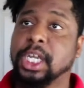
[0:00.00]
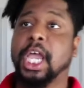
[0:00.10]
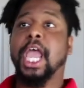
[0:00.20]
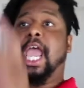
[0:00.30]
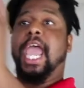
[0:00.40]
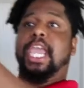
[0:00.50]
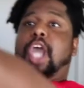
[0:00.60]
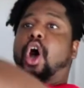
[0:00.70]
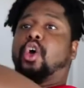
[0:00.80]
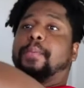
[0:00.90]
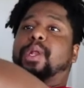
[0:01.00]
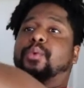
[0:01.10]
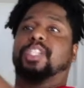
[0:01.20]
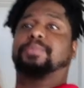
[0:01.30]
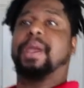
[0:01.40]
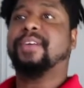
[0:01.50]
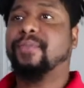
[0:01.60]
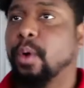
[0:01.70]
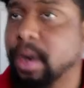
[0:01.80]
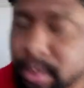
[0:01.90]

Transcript: yeah. And y'all gonna be the ones paying for it.